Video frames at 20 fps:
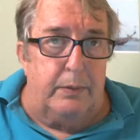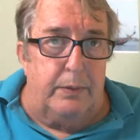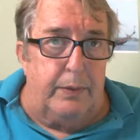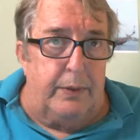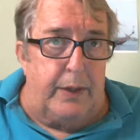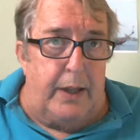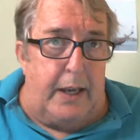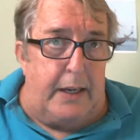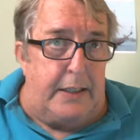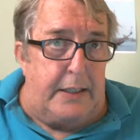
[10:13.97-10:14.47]

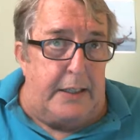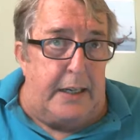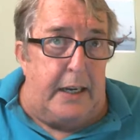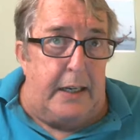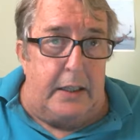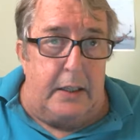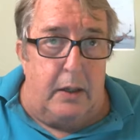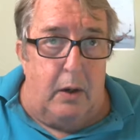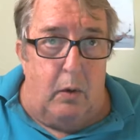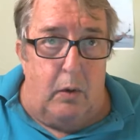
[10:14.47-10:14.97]
they
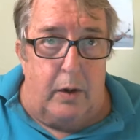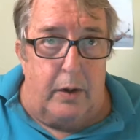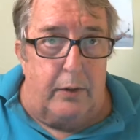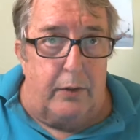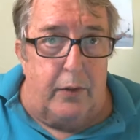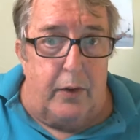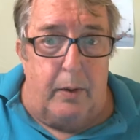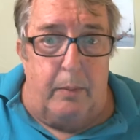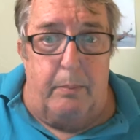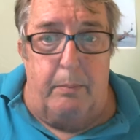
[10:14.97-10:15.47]
said, going
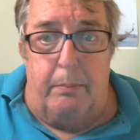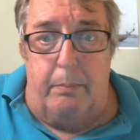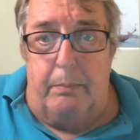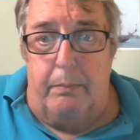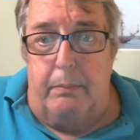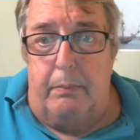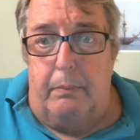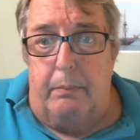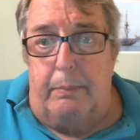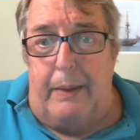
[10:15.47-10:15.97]
from
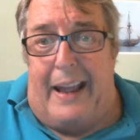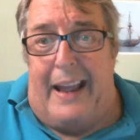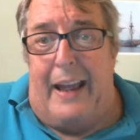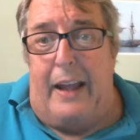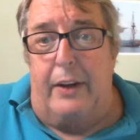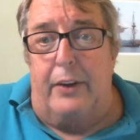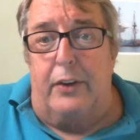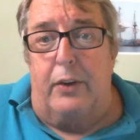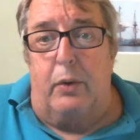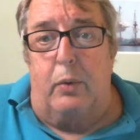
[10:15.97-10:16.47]

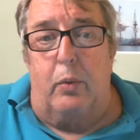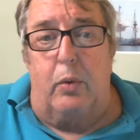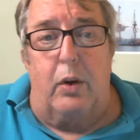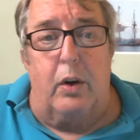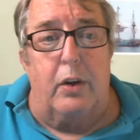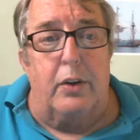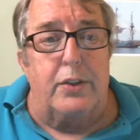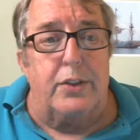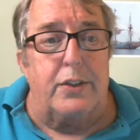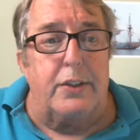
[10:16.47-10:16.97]
bad to
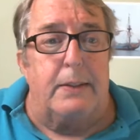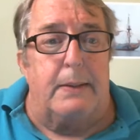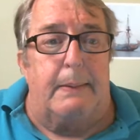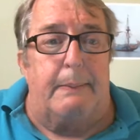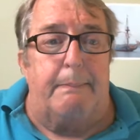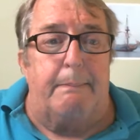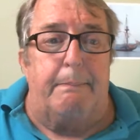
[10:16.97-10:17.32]
worse.